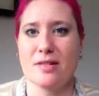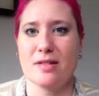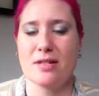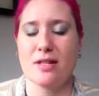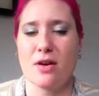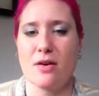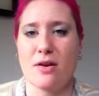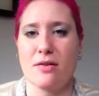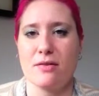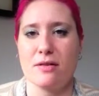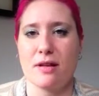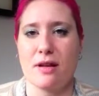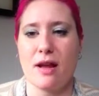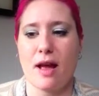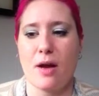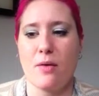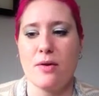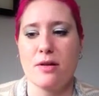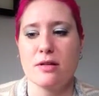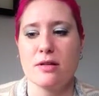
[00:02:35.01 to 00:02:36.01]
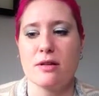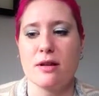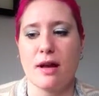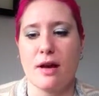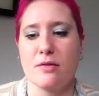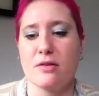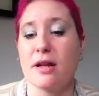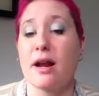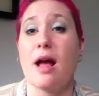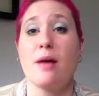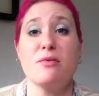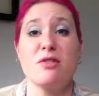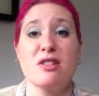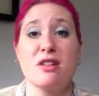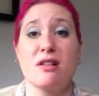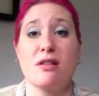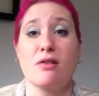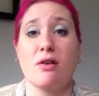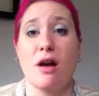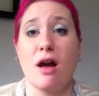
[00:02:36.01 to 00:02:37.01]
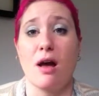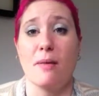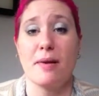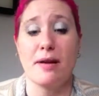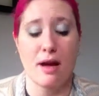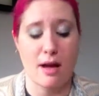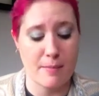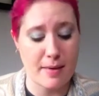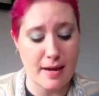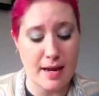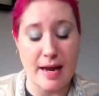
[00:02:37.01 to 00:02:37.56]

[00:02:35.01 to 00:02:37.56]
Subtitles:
I'm just going to go to Hobby Lobby